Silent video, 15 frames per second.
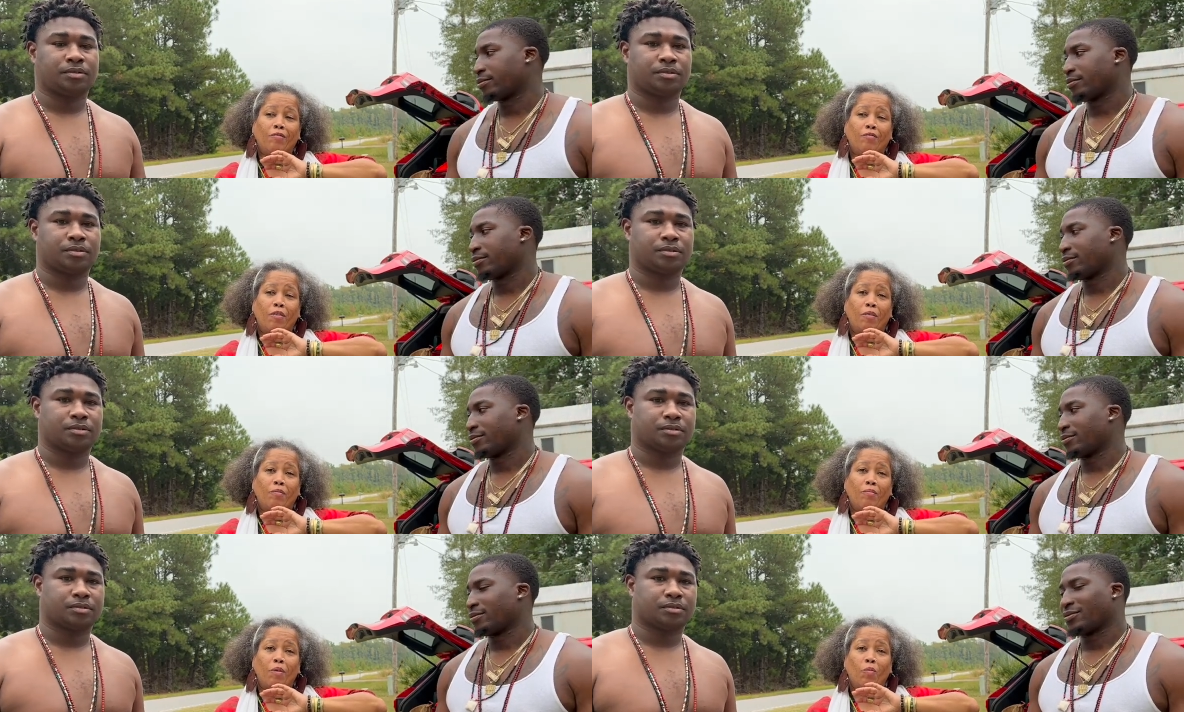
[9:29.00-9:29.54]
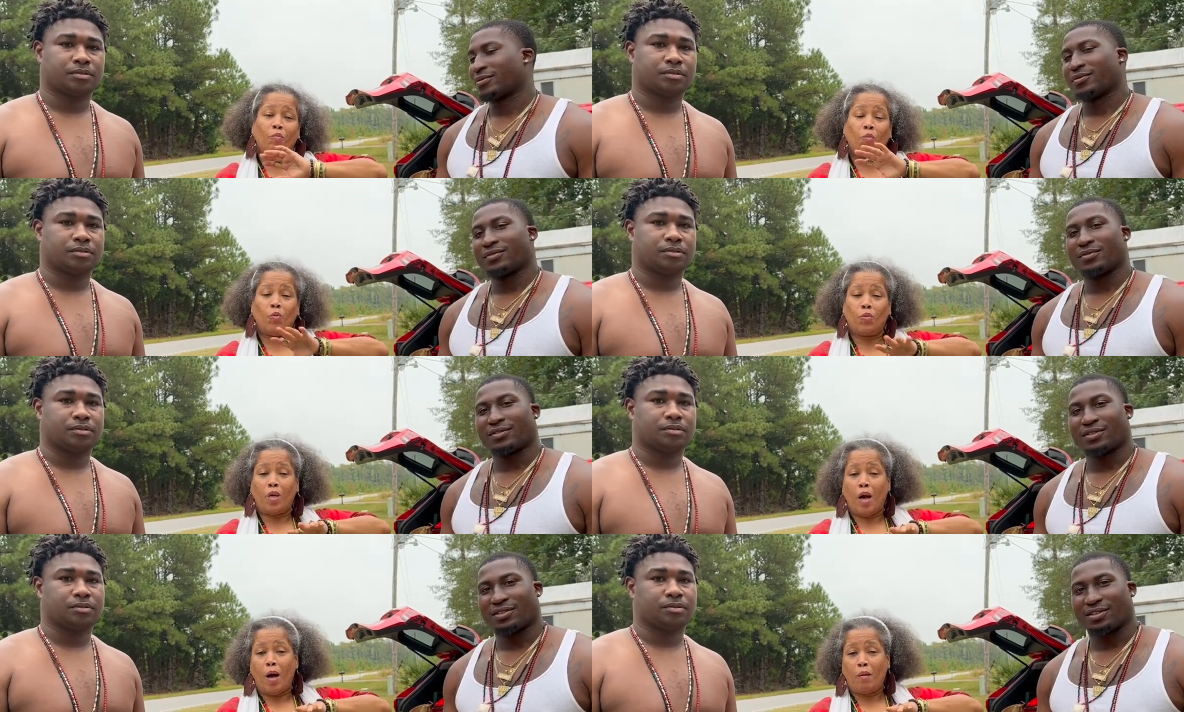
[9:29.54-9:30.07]
Speaker 1: from
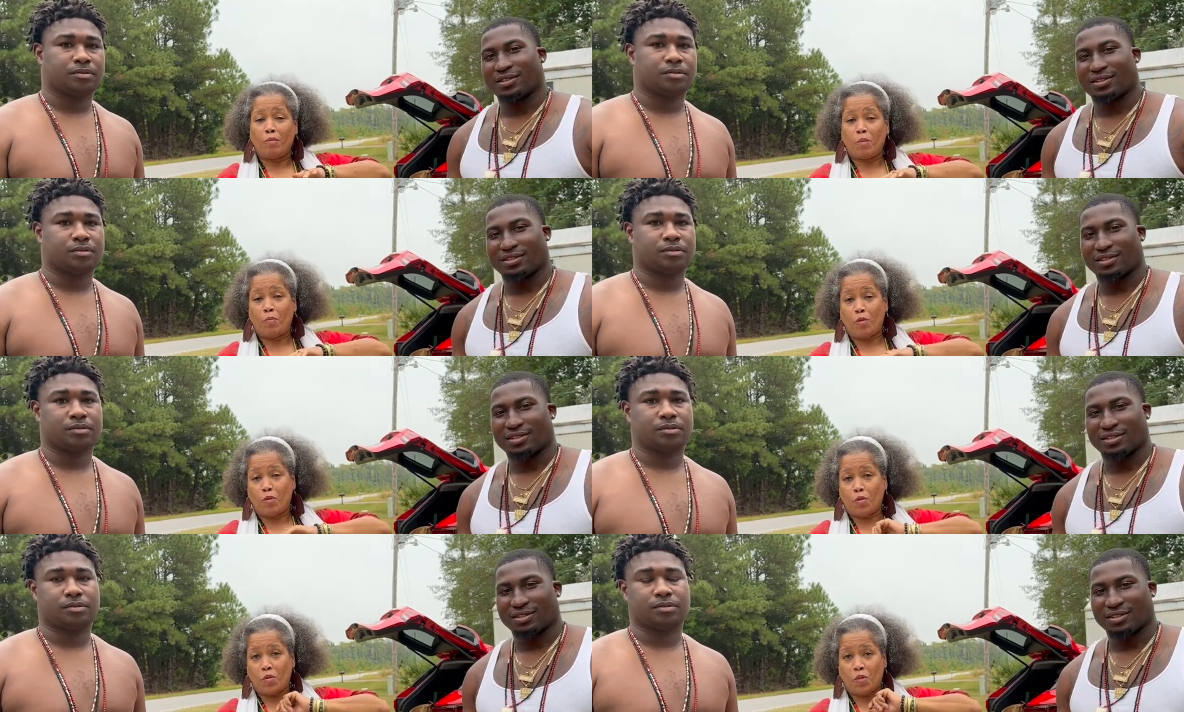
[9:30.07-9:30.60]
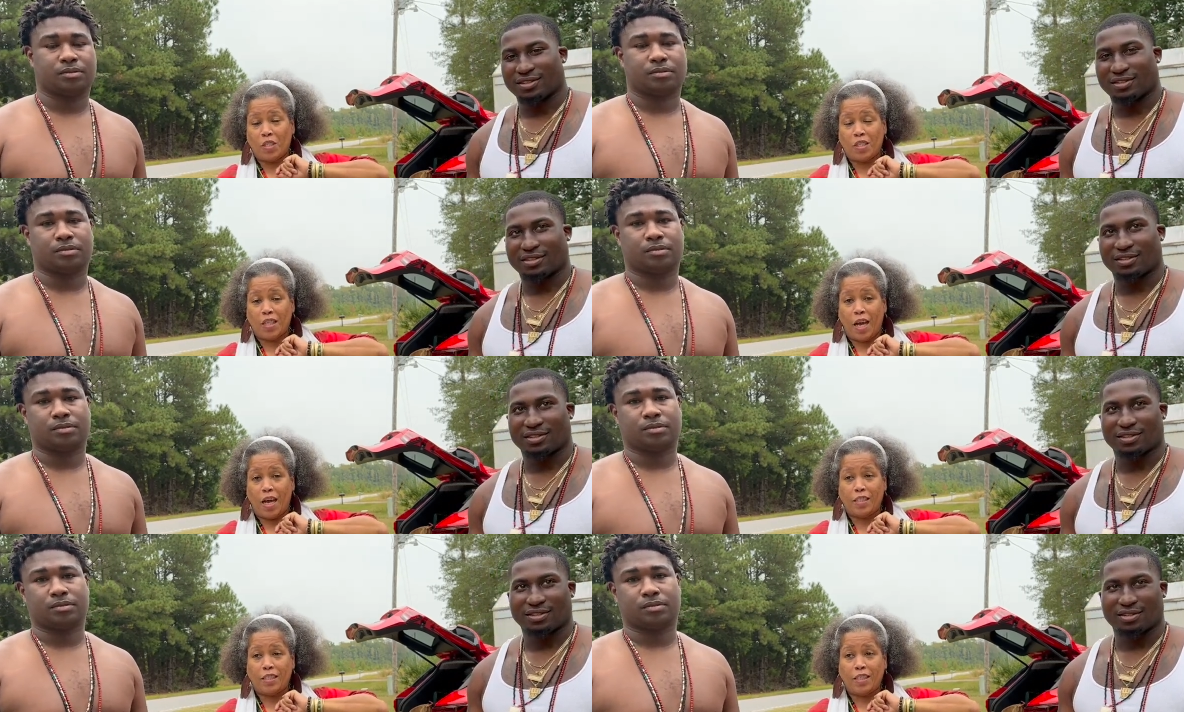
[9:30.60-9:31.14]
Wunam Spiritual
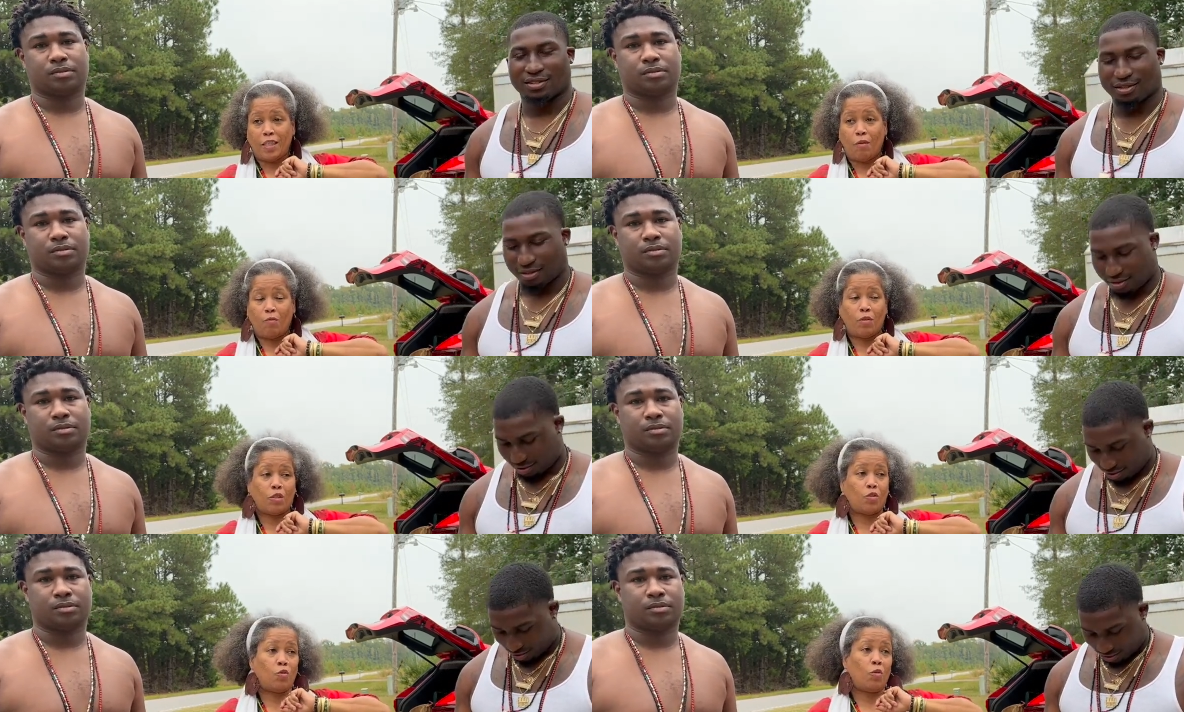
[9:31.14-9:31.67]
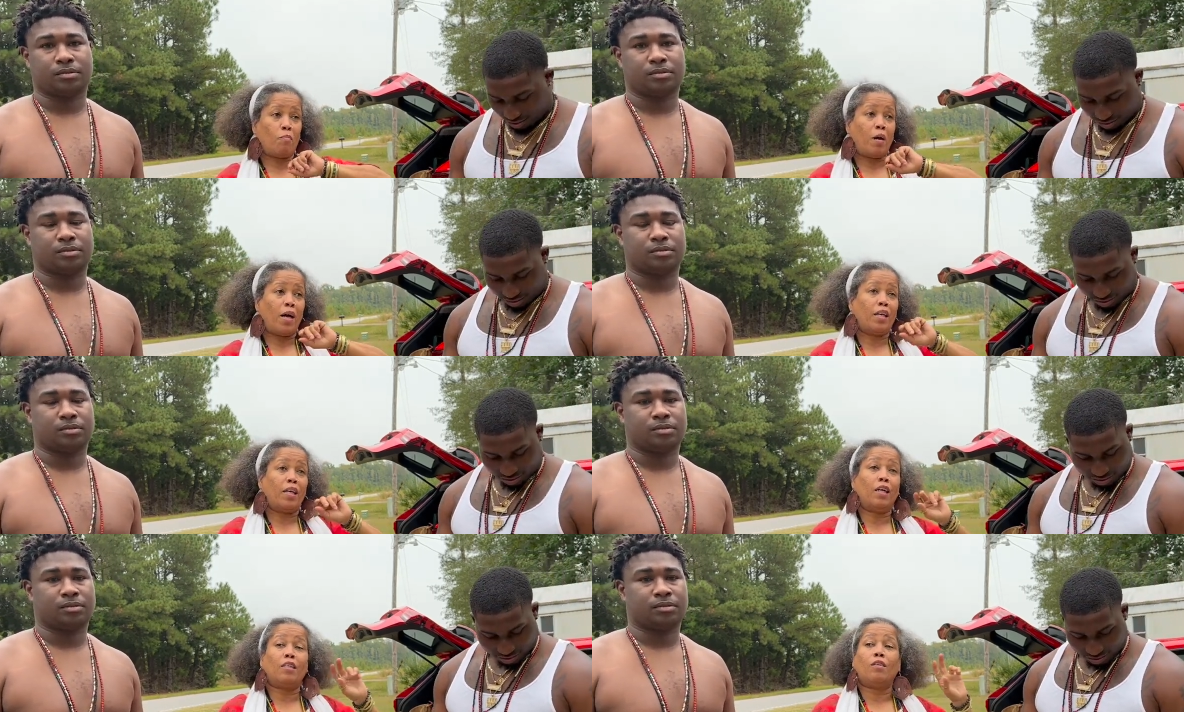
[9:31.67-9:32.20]
Society, and I'm with two of
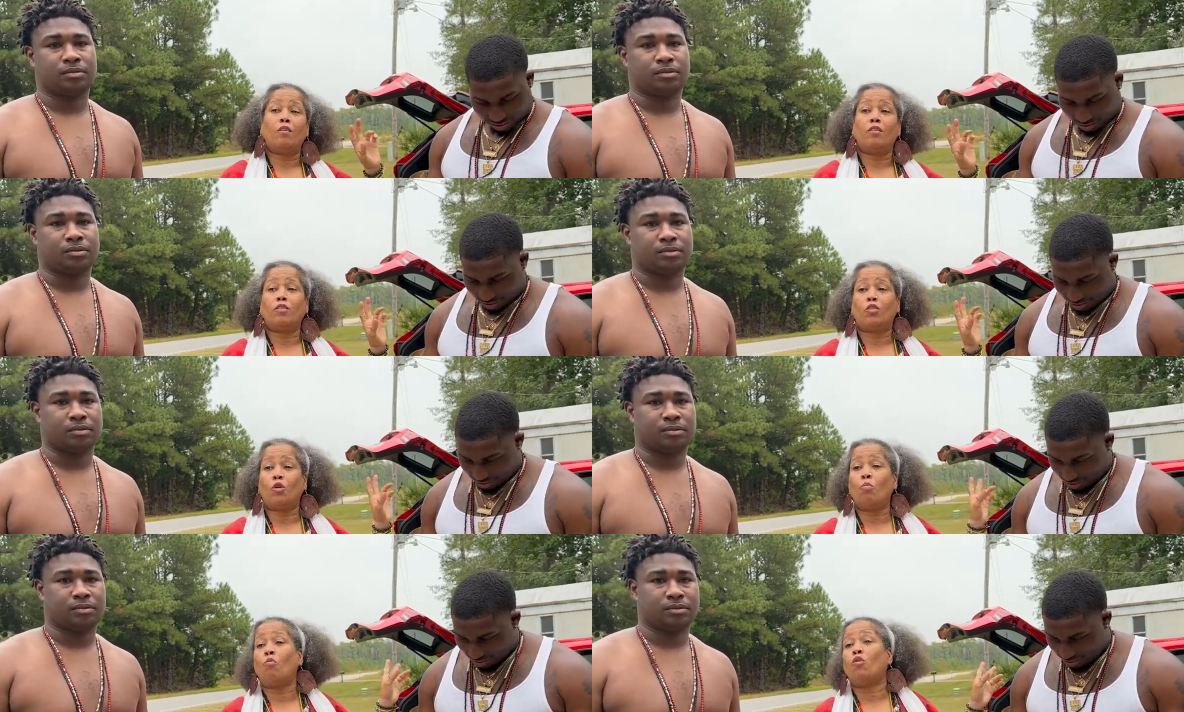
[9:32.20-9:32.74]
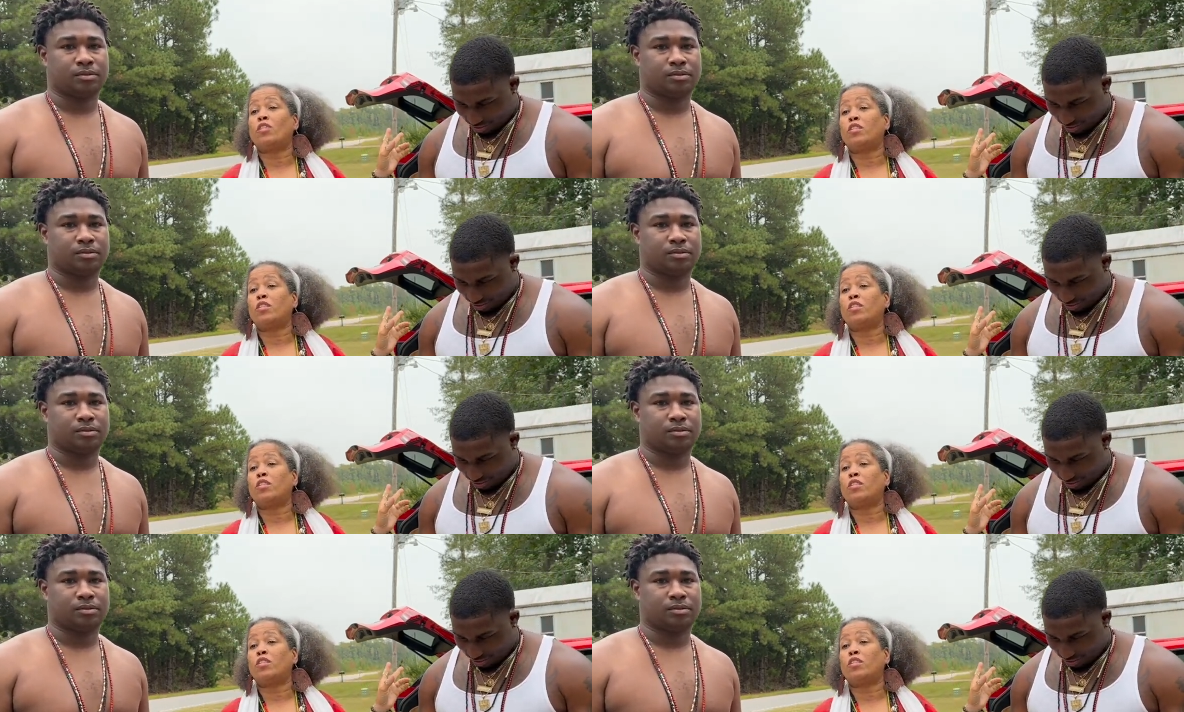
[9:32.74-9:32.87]
my two more